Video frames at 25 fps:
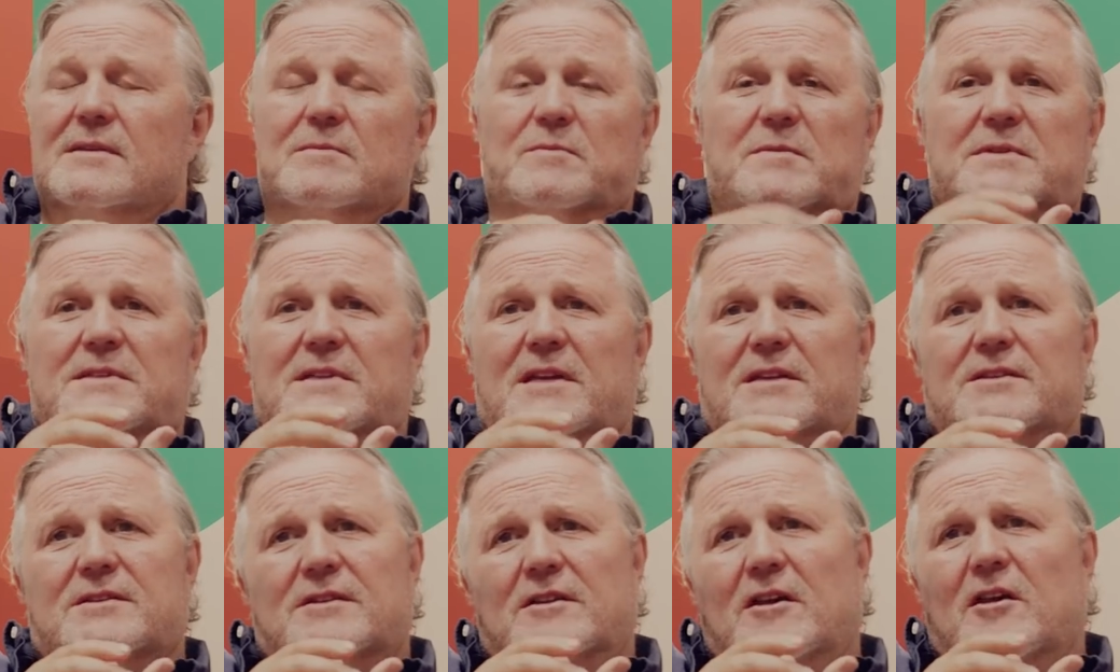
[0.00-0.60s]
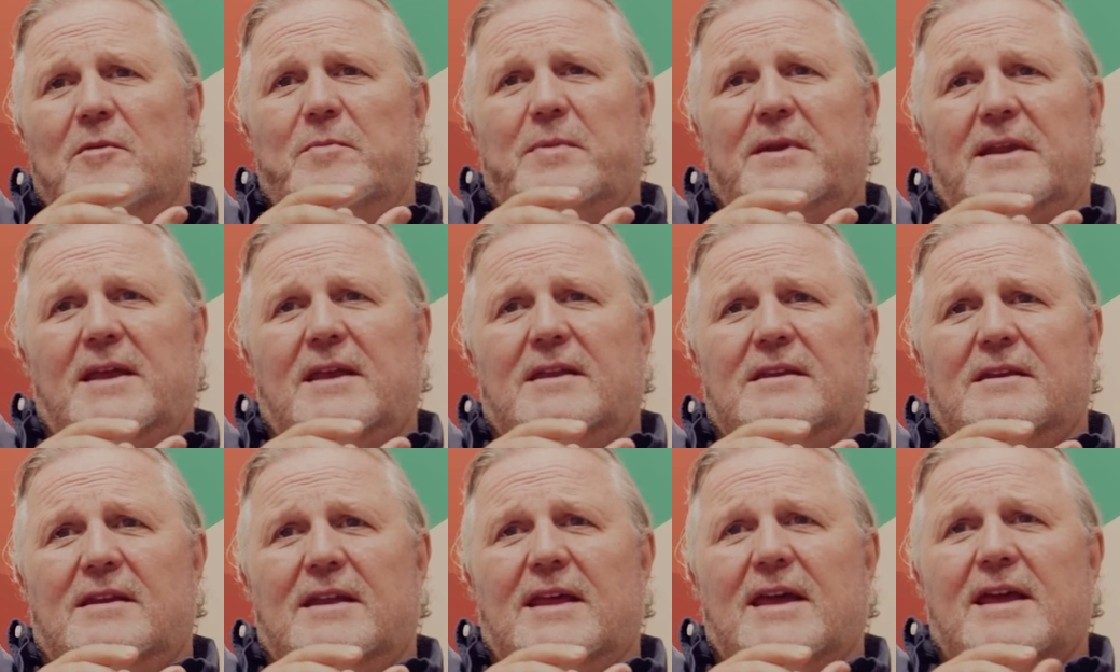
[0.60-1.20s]
such an
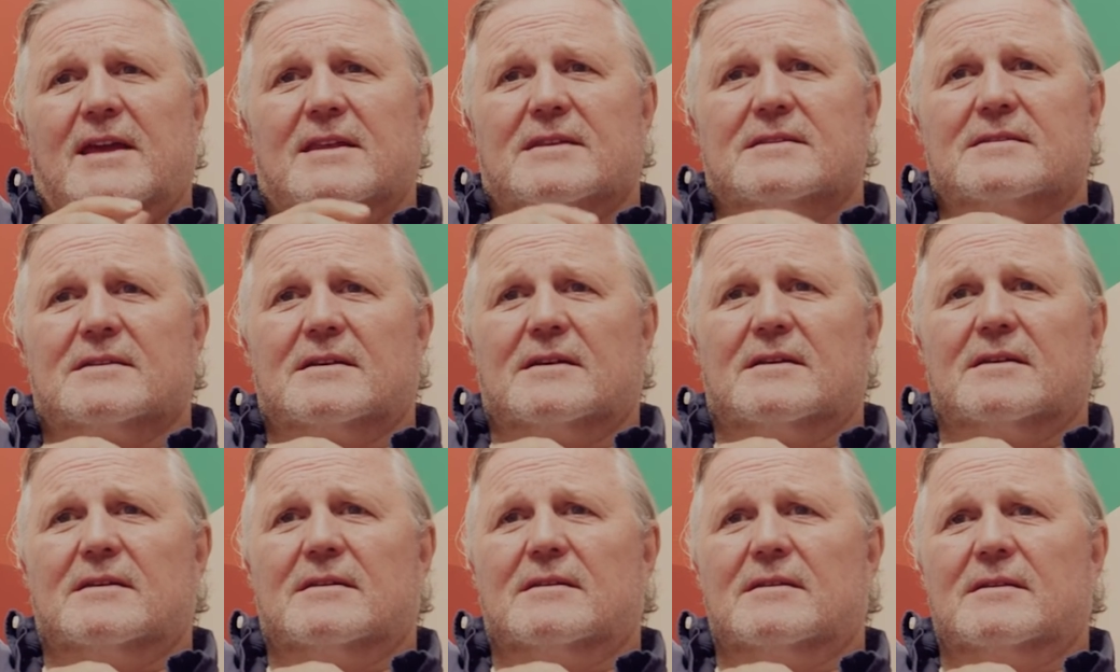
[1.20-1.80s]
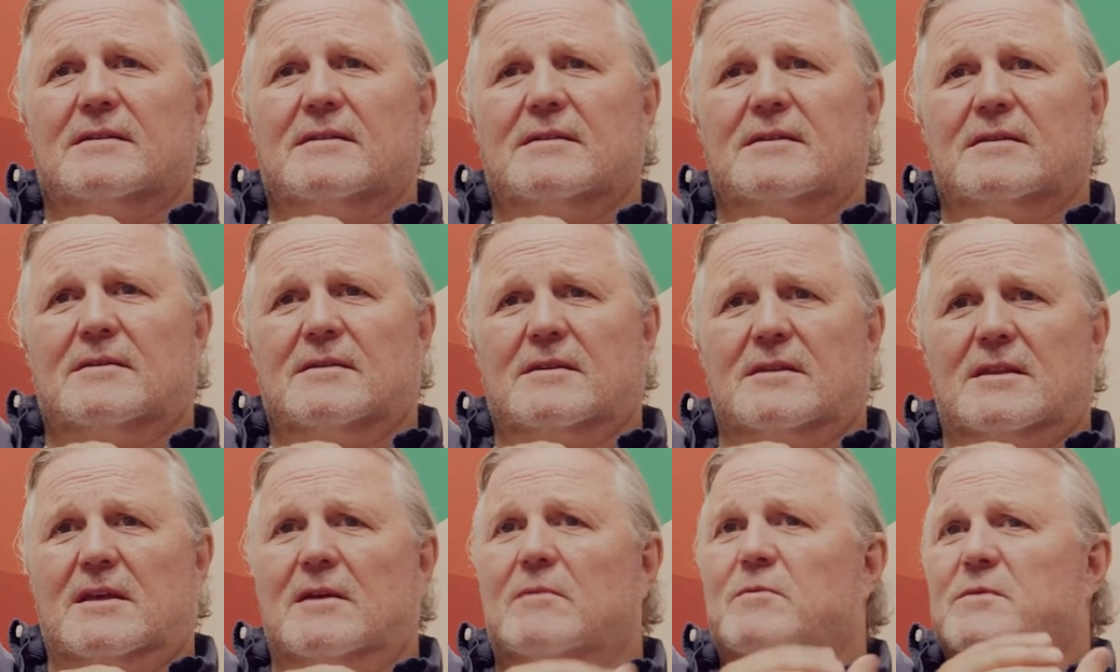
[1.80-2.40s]
open-ended answer,
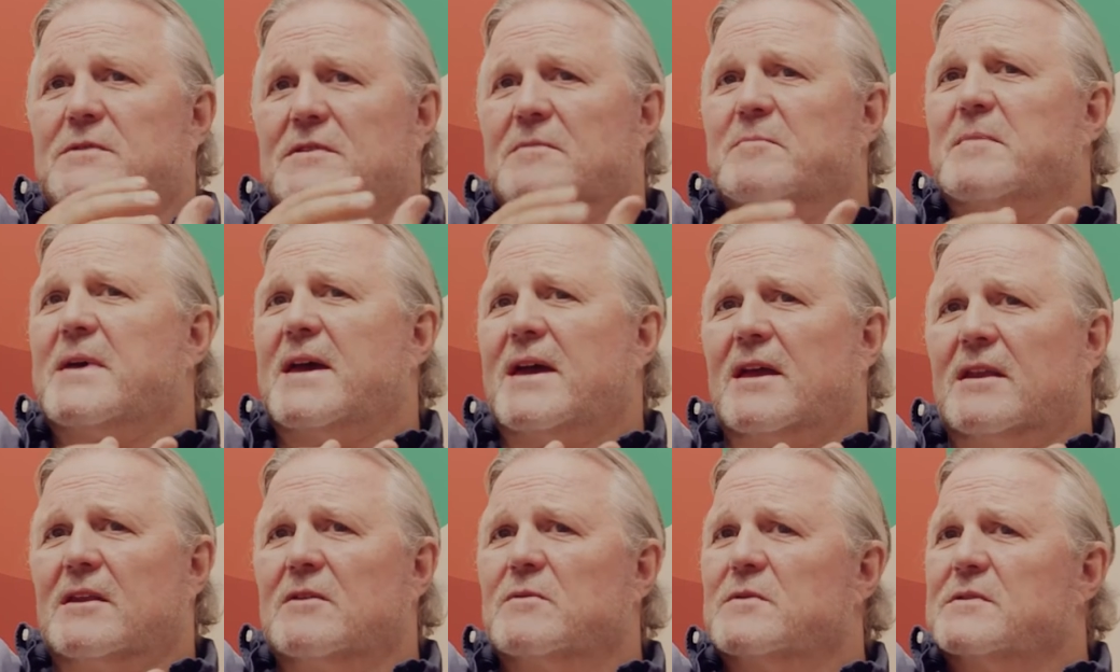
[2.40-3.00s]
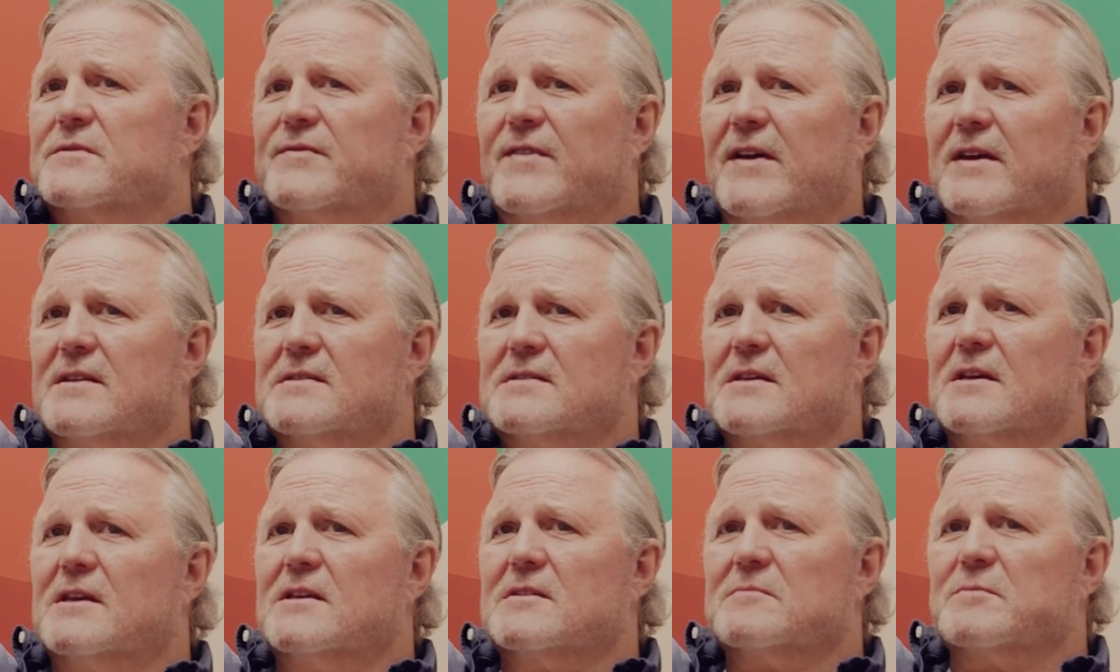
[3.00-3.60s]
that there was a man who was
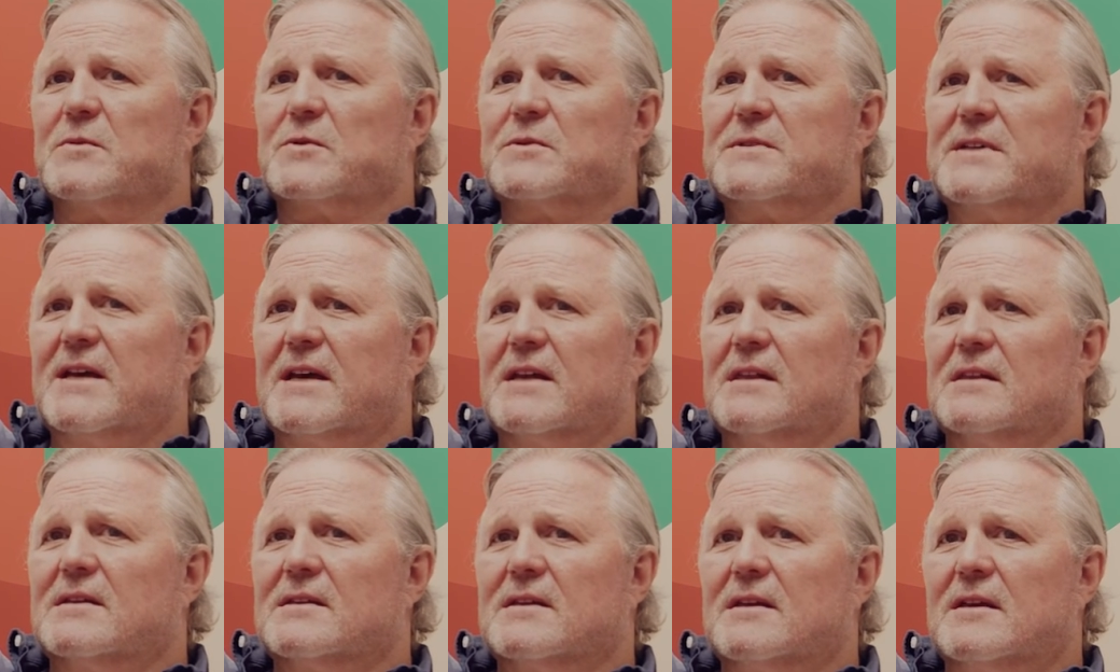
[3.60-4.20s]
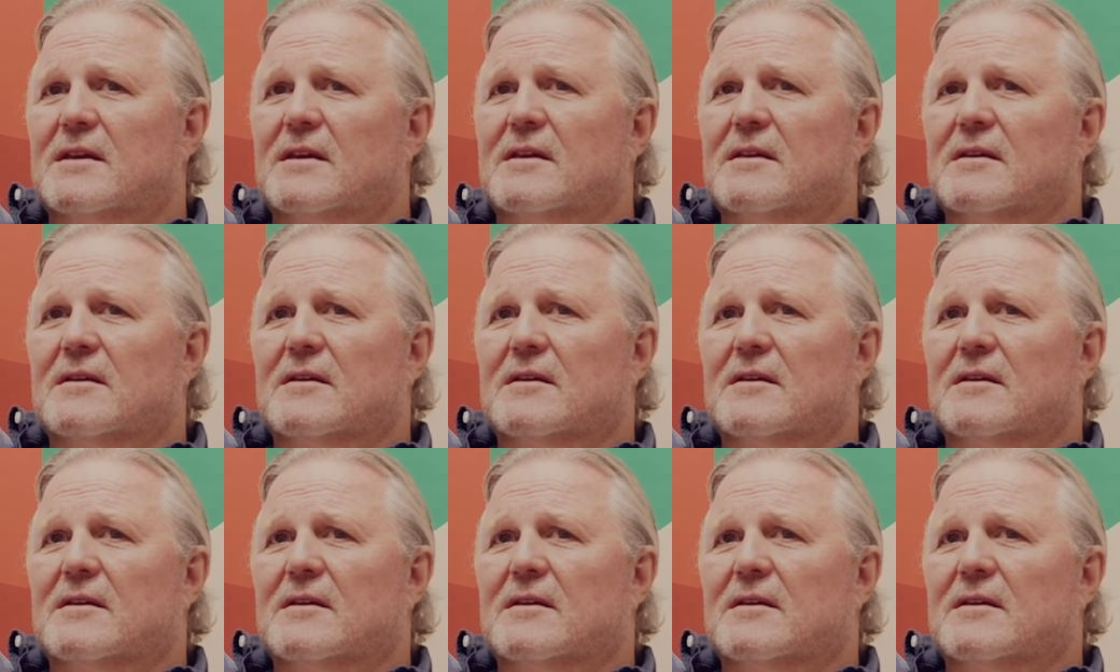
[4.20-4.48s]
facing his mortality.